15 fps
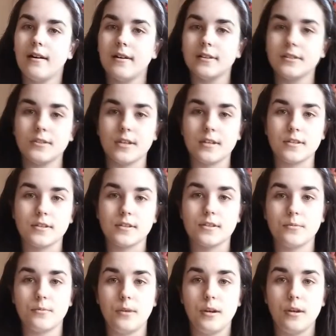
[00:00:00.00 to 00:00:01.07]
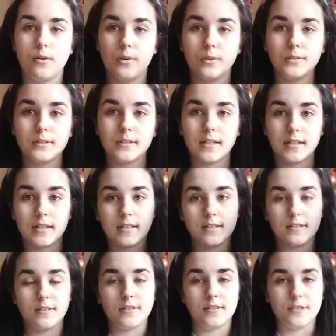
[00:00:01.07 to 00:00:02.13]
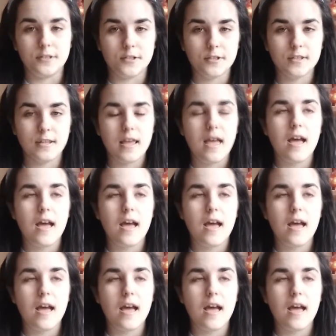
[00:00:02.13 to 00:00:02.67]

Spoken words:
So yeah, this is a really old Canadian edition.